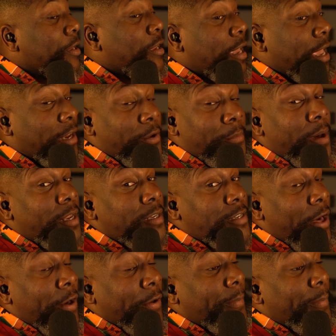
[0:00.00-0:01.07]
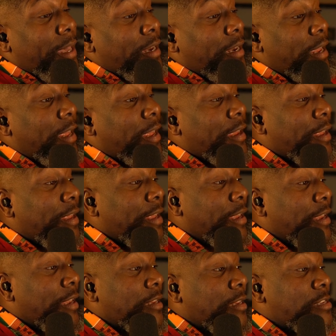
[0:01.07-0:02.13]
ain't nobody talking about that.
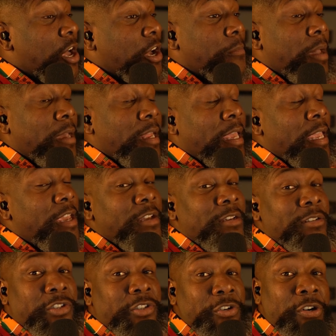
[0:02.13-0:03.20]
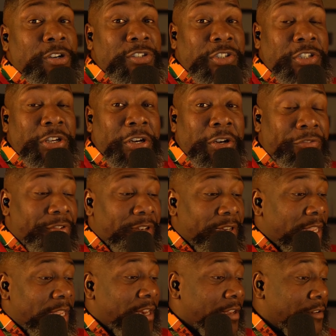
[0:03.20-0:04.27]
Talking about that he done took stuff and
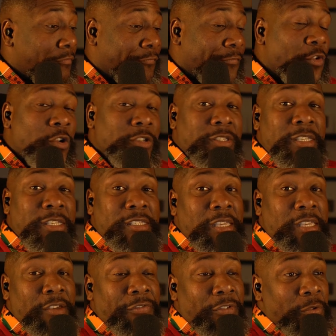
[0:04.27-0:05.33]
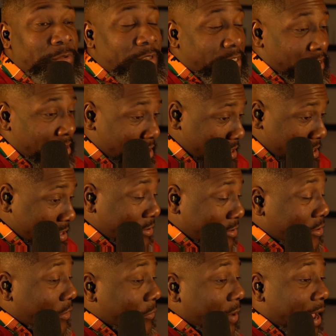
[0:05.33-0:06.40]
he done forced himself on stuff.
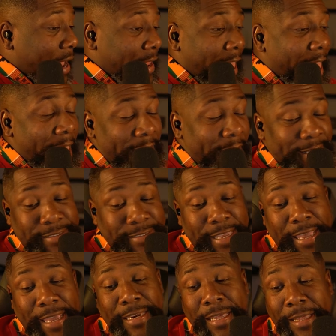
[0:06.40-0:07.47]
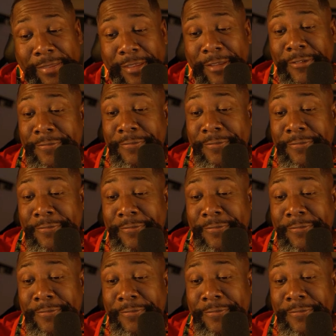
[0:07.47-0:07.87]
All right, I ain't saying nothing.